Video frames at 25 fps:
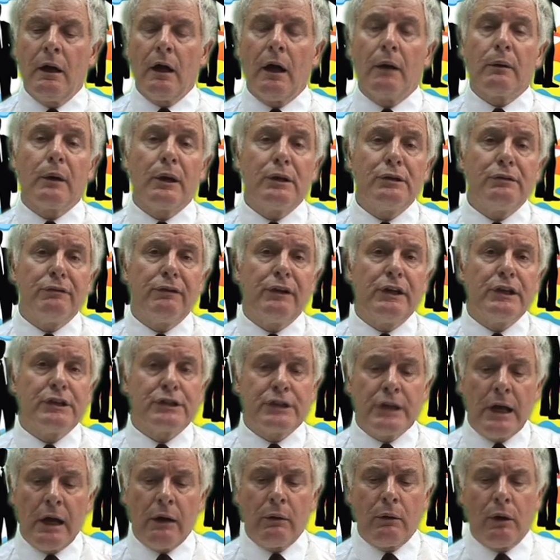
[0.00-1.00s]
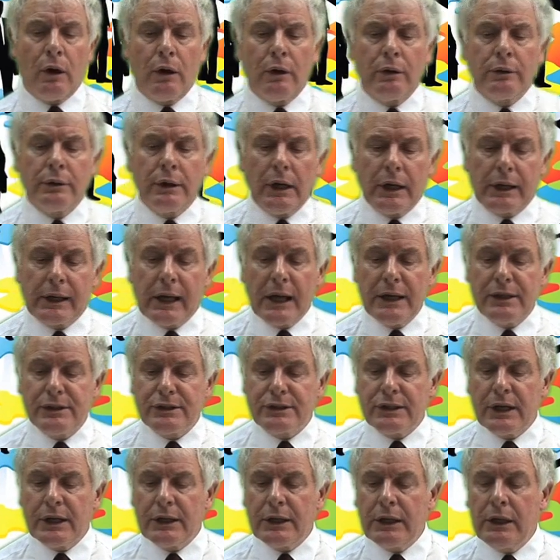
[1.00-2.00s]
I'm going to finish now on a case
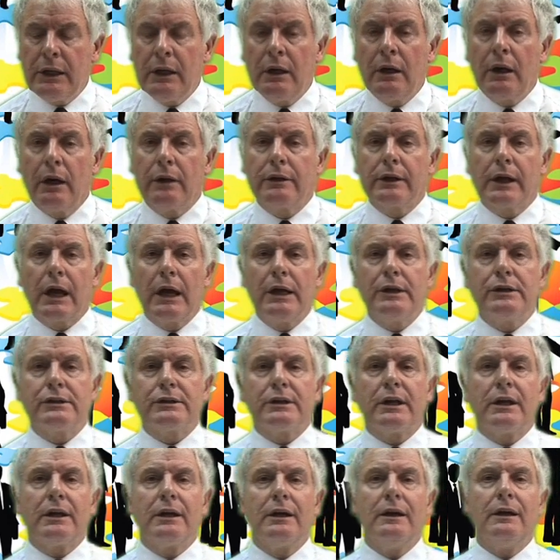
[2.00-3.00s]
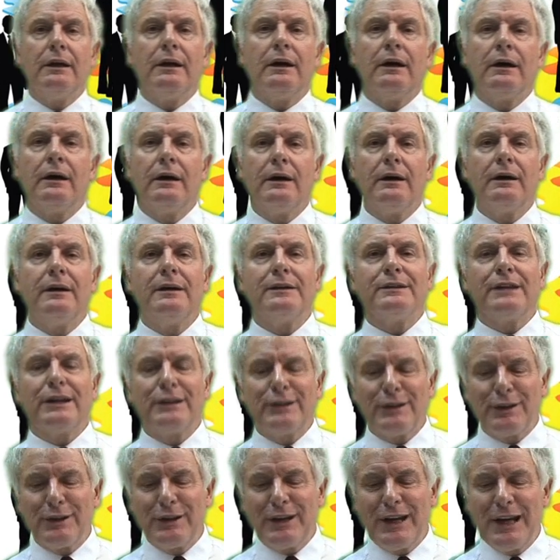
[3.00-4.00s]
study, and the case study is
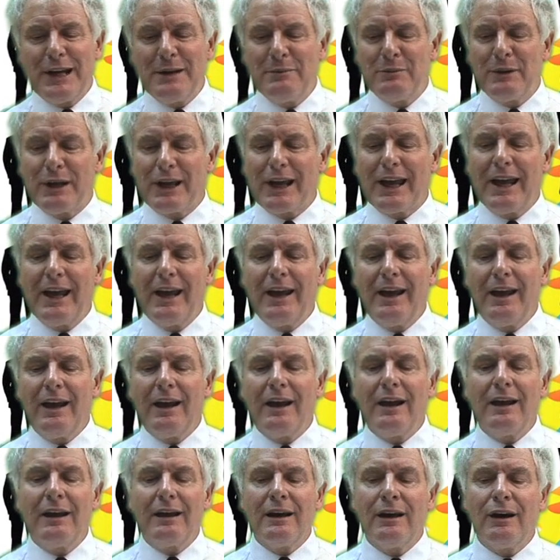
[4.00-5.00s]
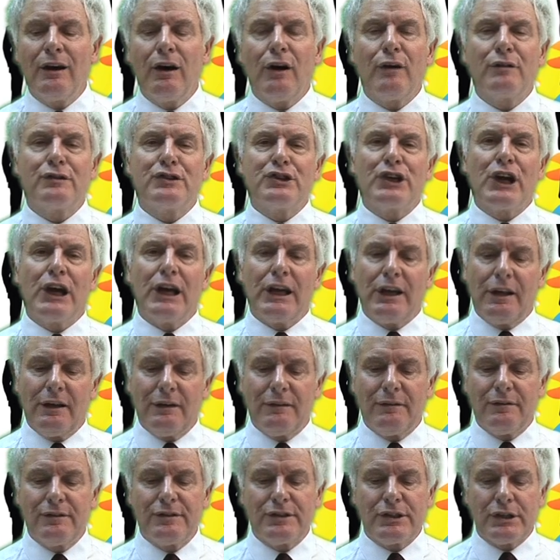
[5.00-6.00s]
under the name The King of
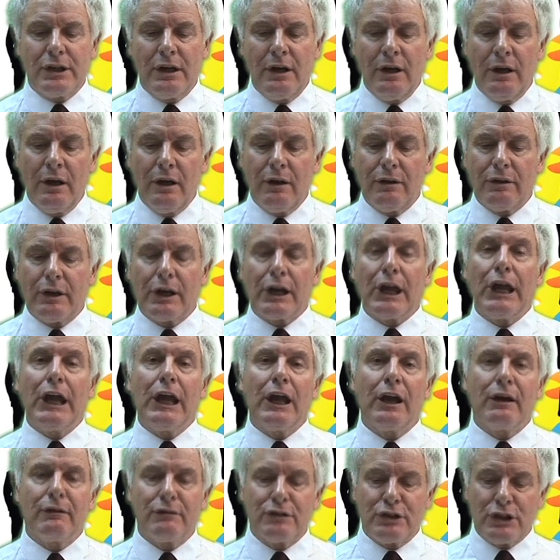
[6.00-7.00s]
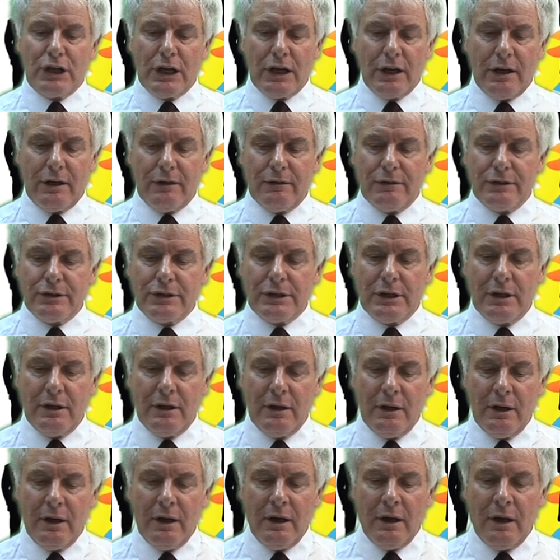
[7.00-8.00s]
Shaves. The King of Shaves.
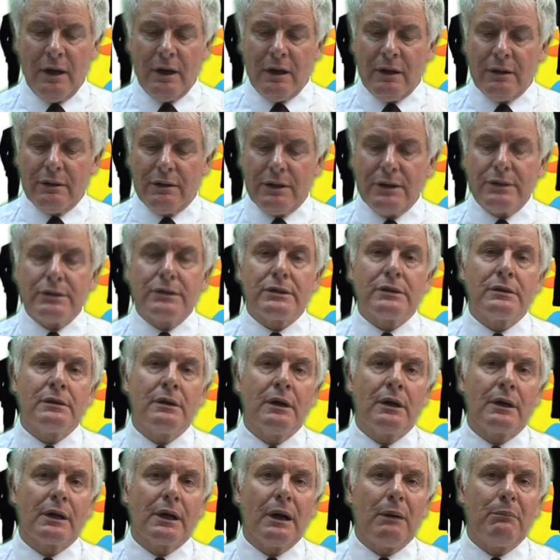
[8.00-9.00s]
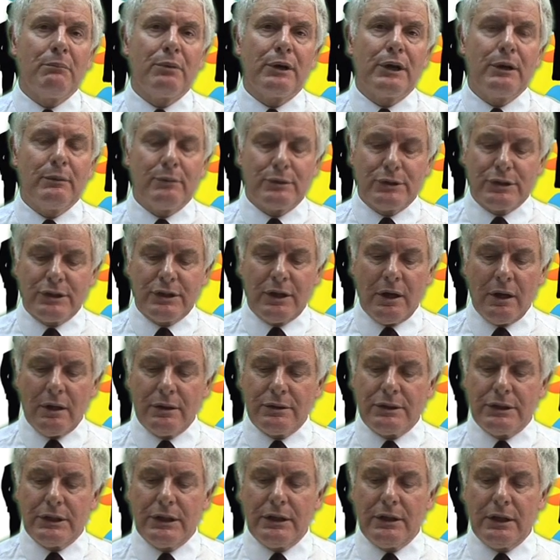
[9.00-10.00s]
This company was
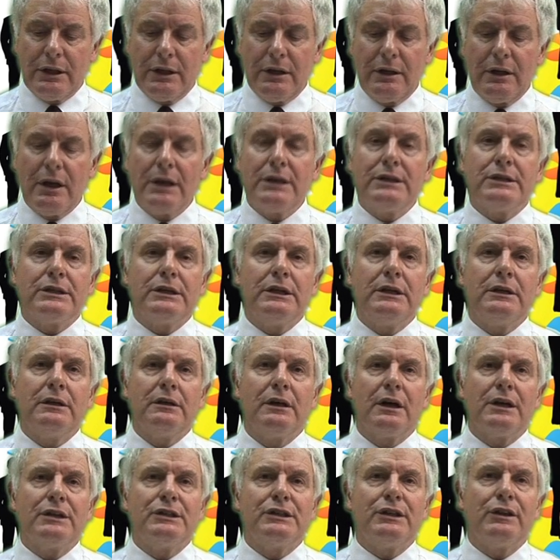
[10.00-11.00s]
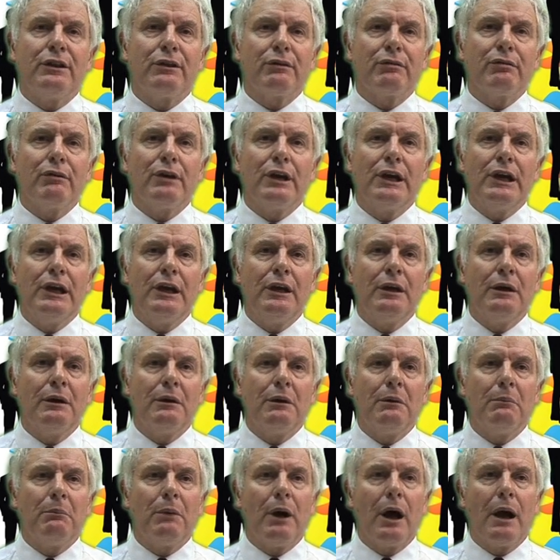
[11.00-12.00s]
started in 1993
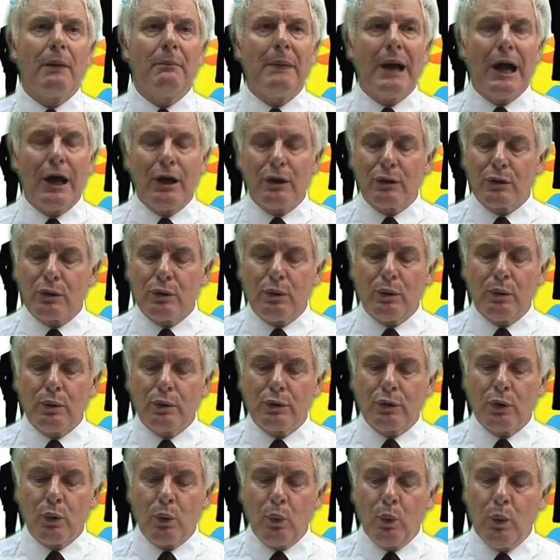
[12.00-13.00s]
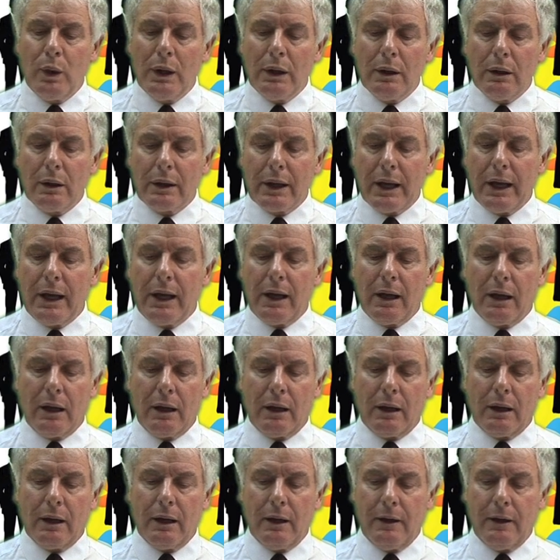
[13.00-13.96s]
by a man called Will King.